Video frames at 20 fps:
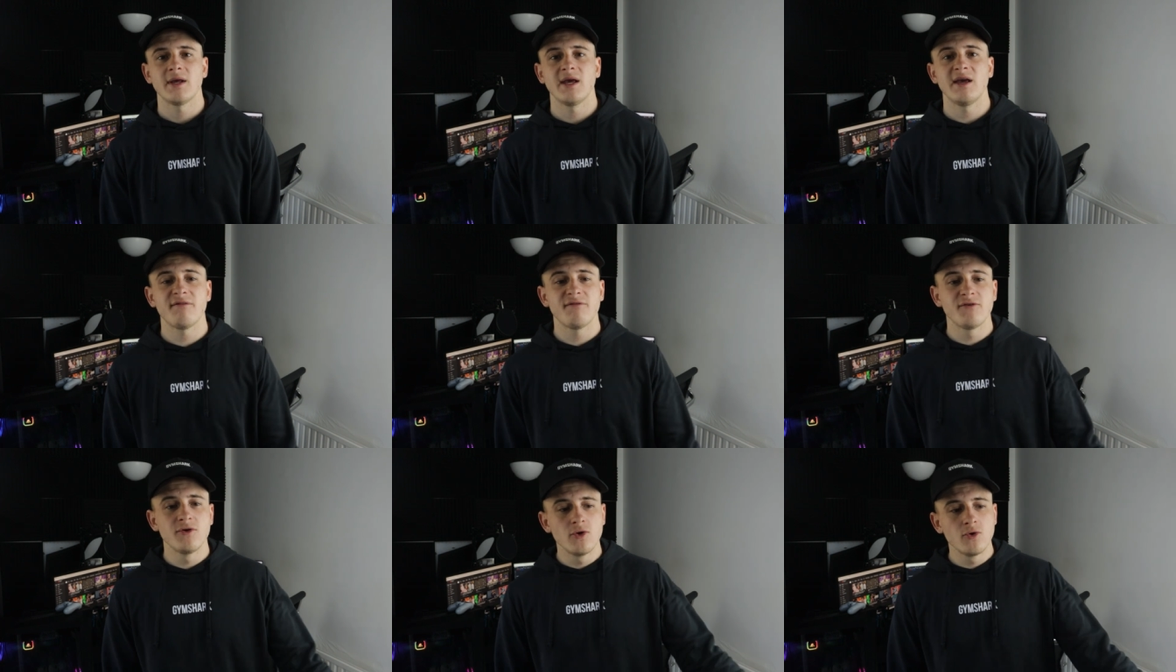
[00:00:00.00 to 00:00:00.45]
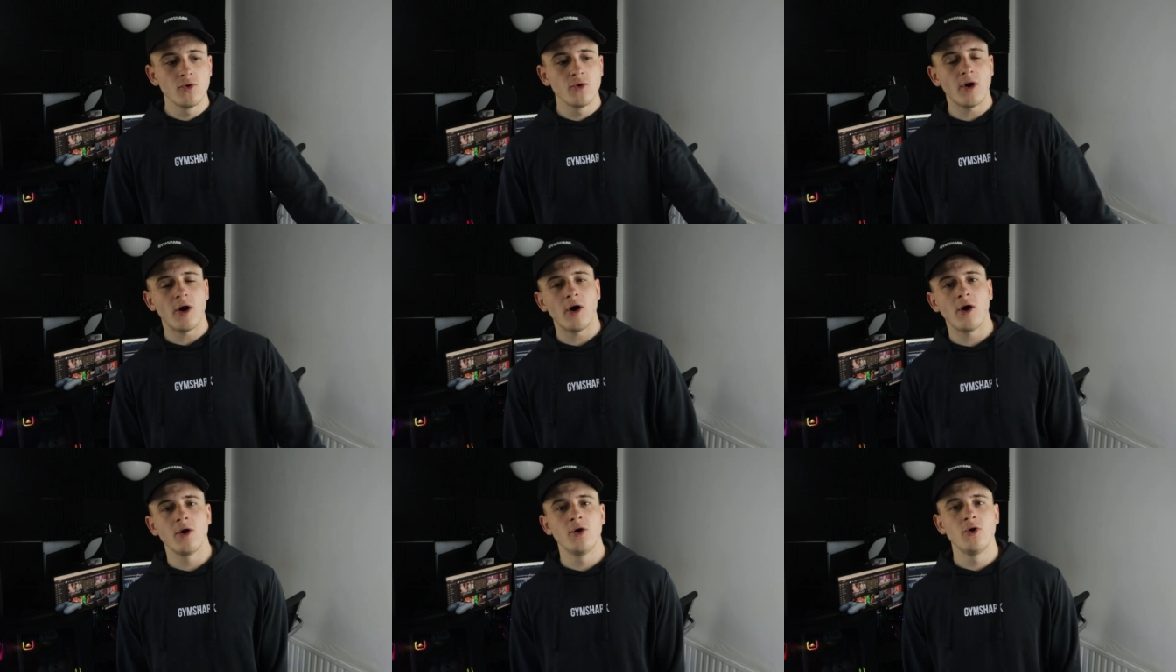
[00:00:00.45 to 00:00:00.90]
If
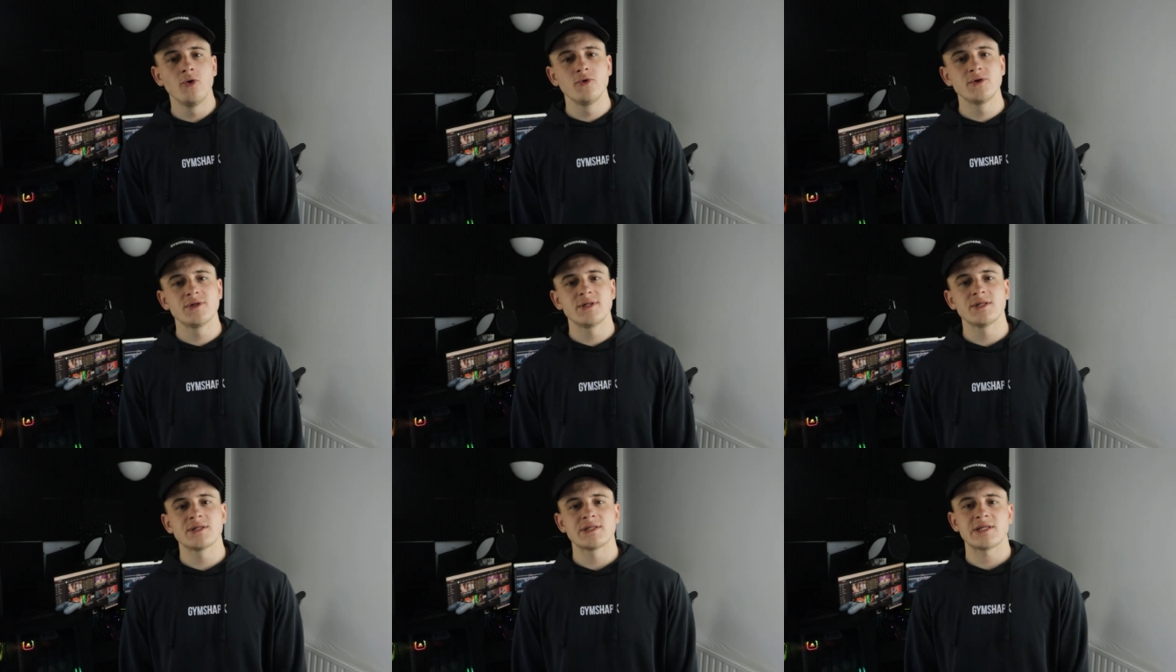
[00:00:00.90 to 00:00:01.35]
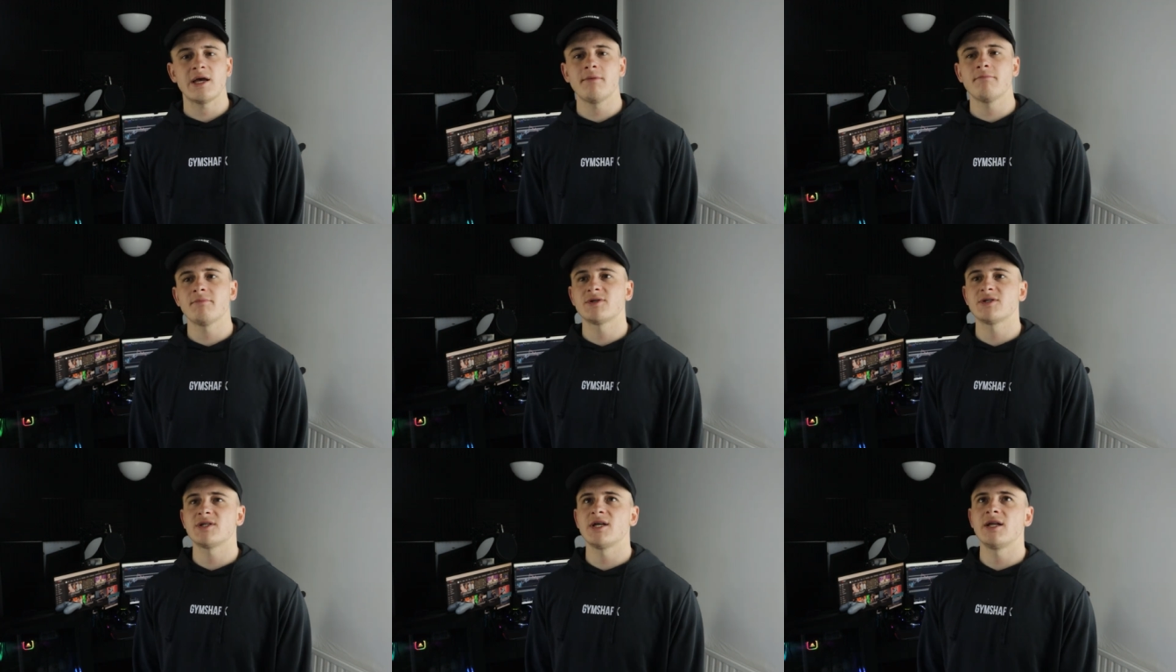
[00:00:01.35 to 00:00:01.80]
you are losing
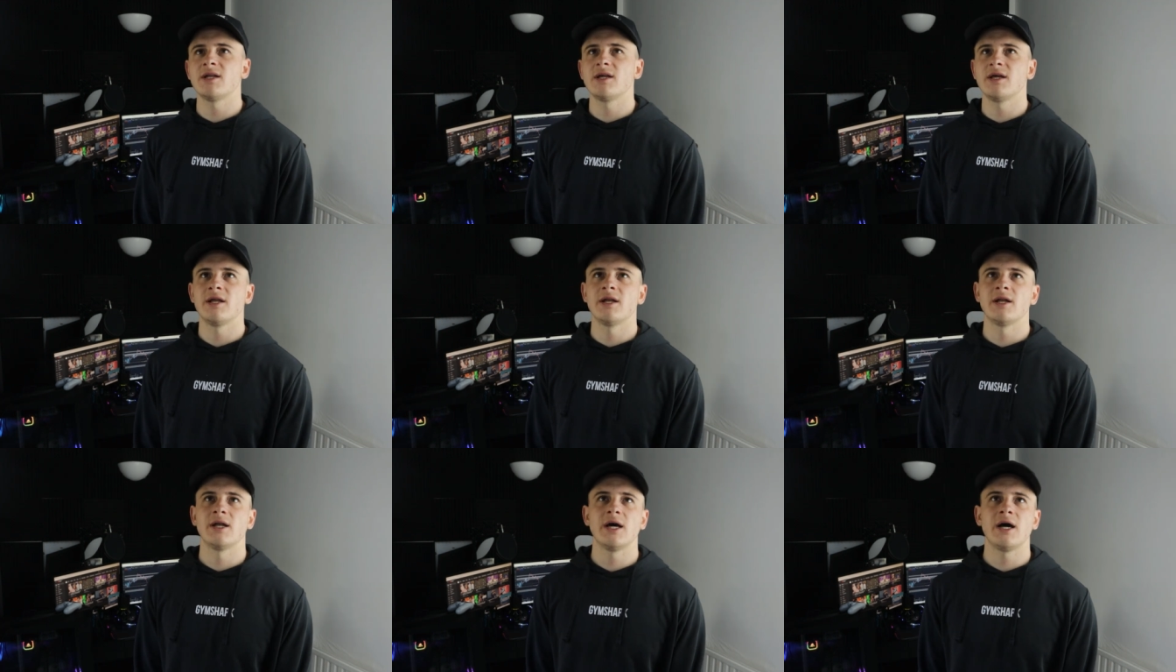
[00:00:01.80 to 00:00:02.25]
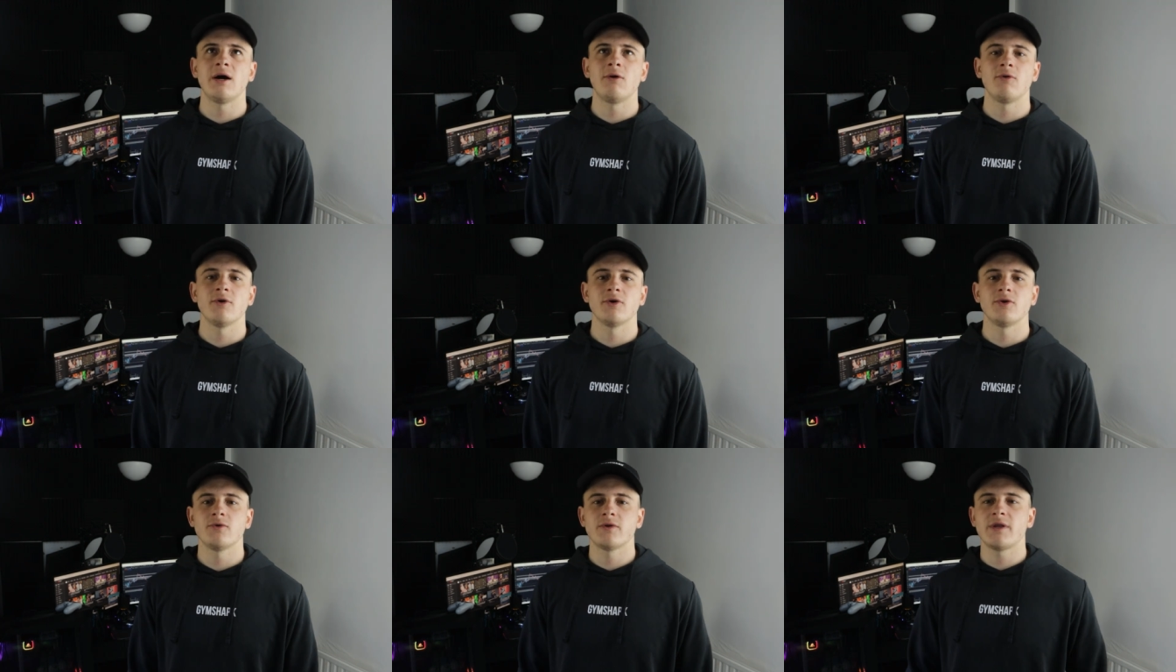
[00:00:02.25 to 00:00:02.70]
10% in an
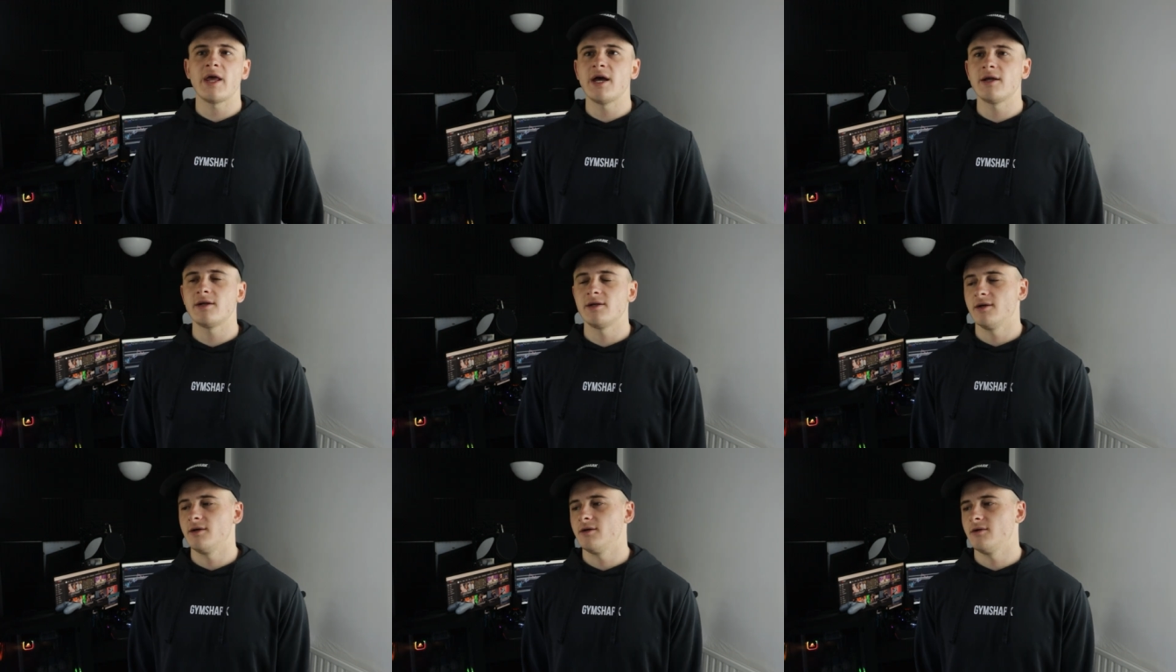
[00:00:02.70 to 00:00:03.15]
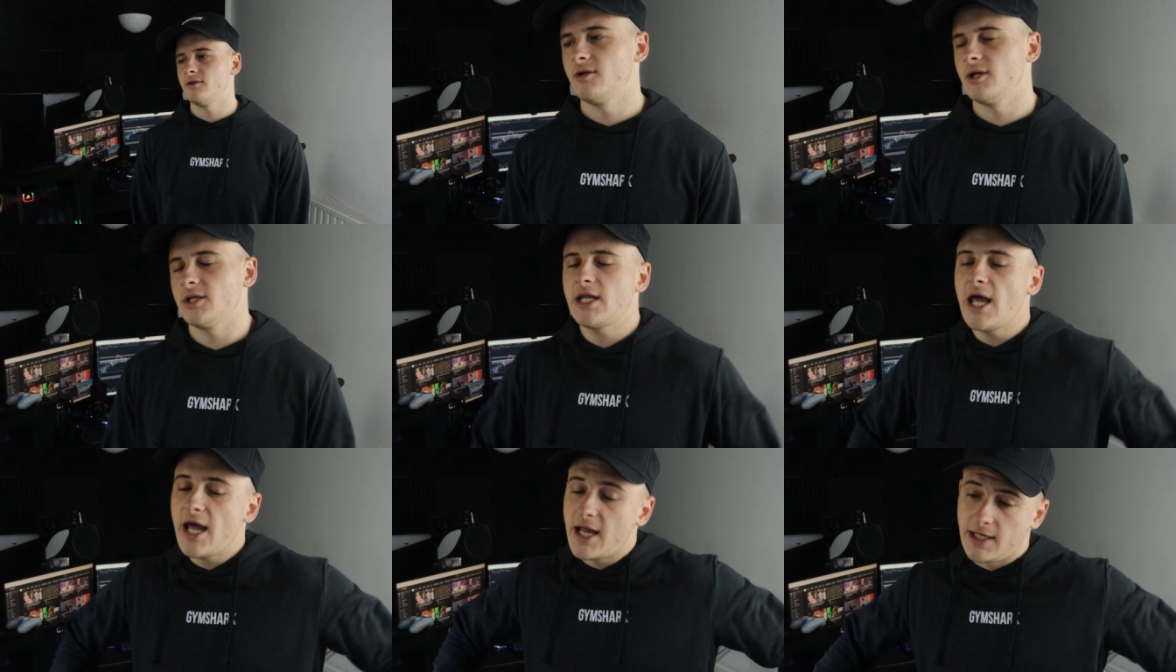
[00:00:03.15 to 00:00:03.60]
hour, you're dead.
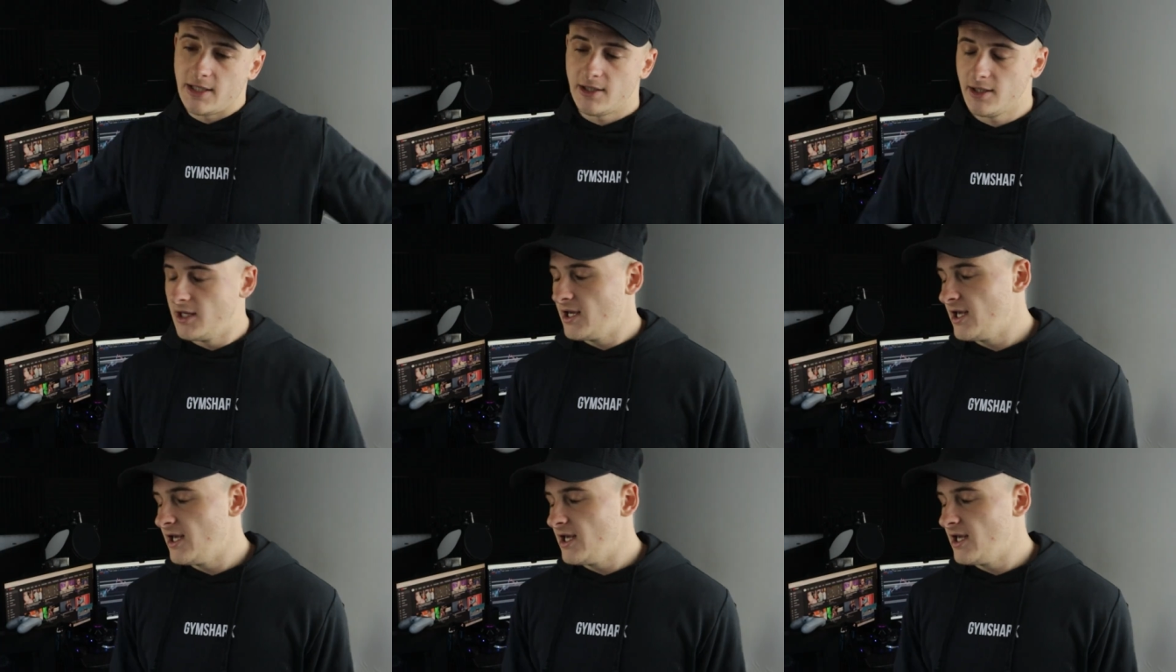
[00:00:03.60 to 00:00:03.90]
You're dead.